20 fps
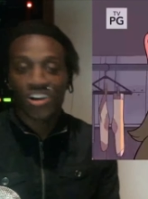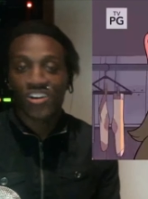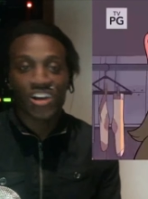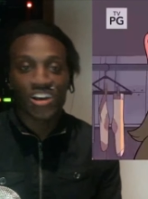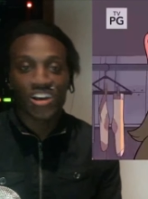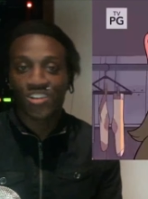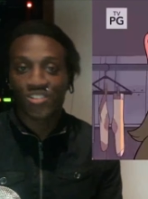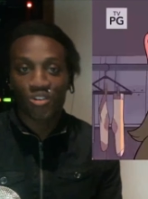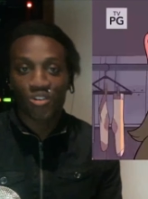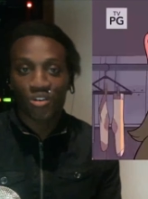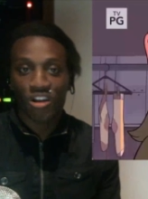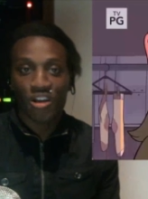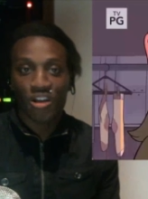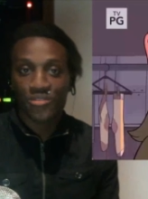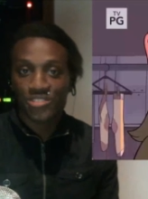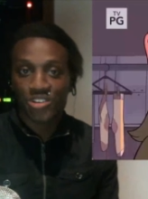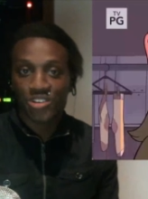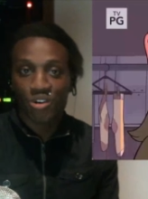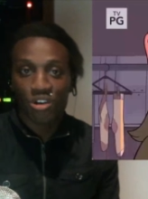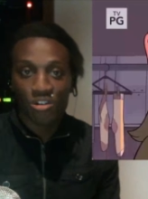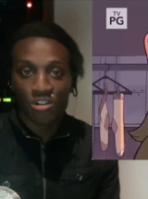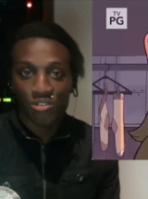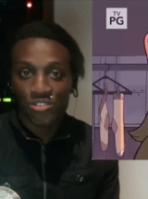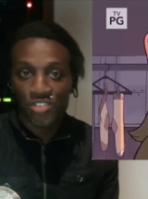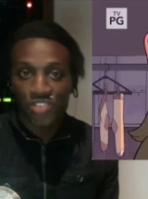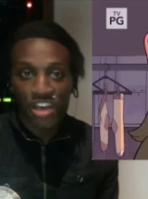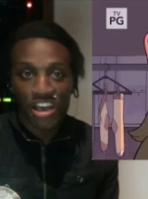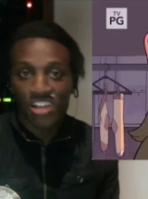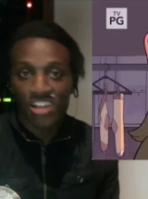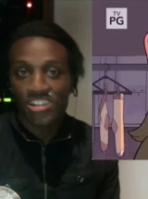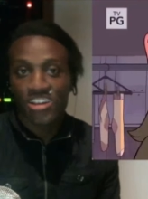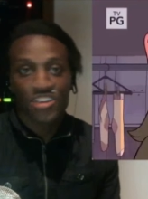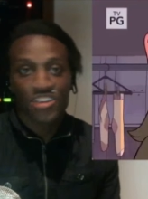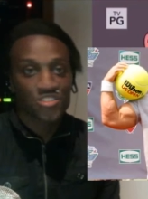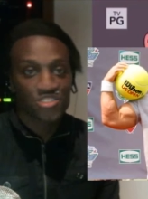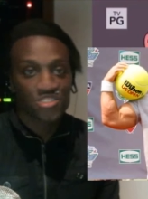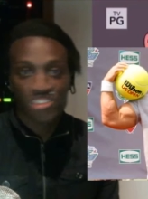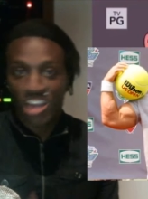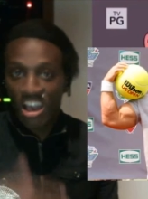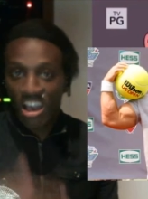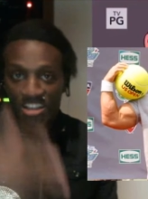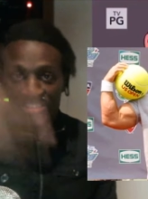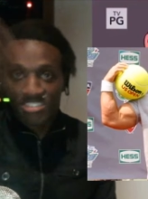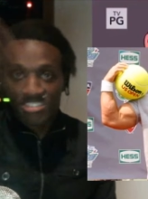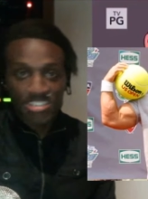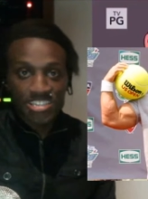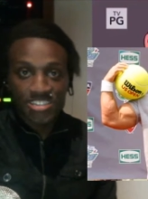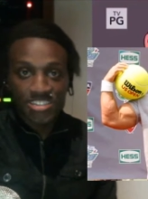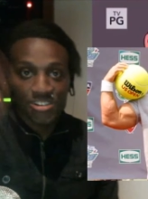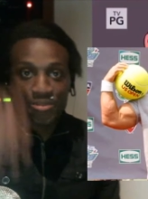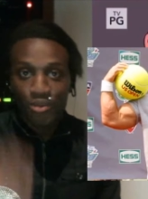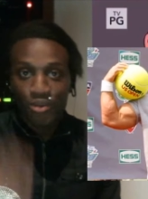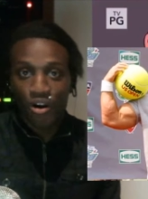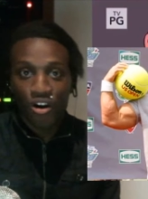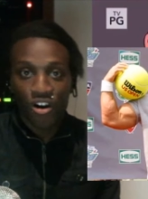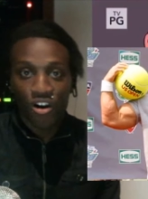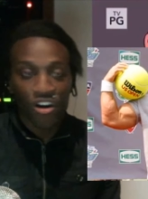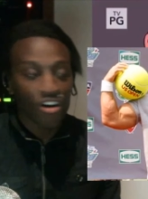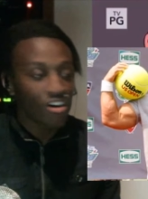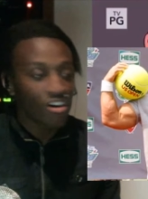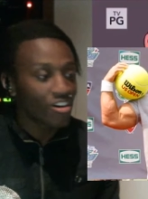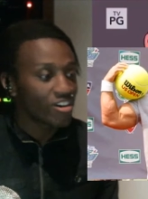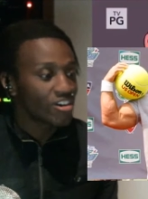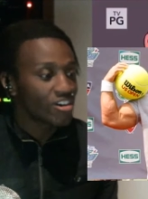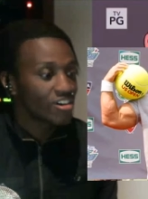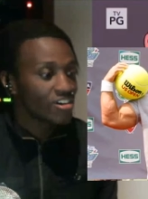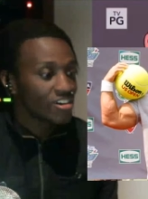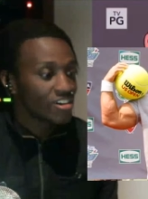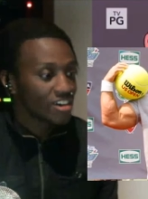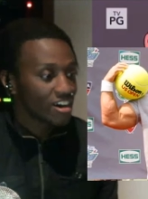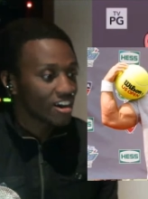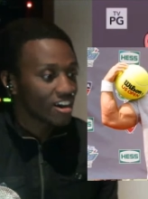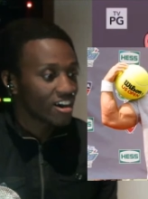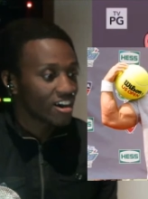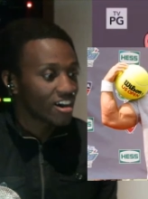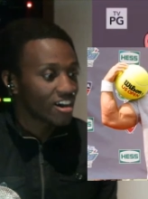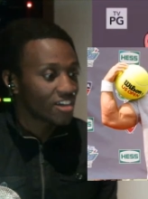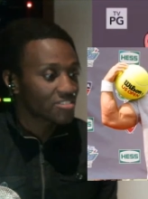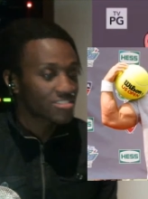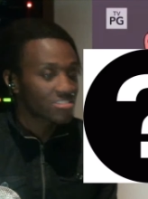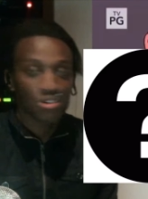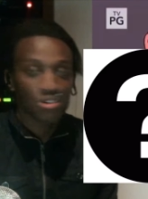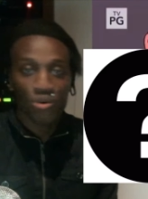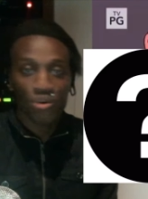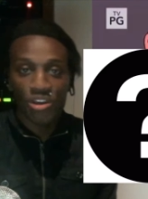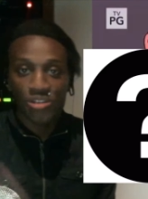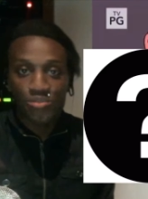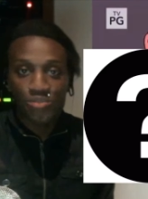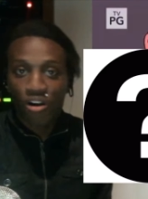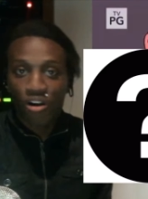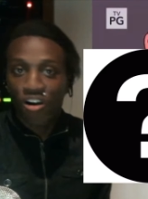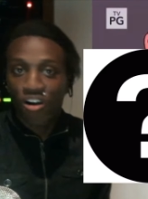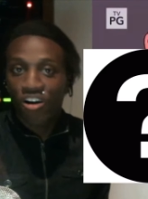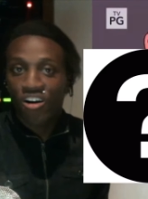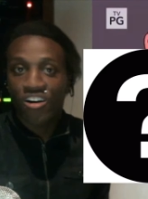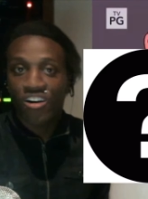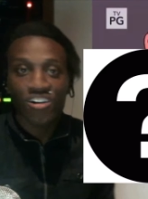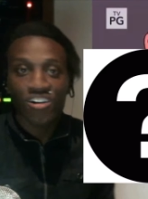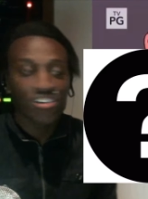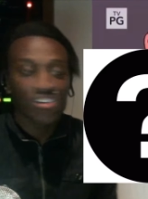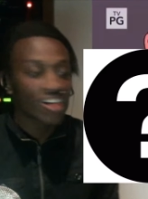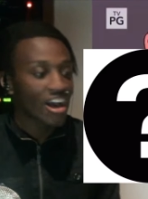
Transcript: I don't know where I was going with that. John Cena ball, uh, squid ball.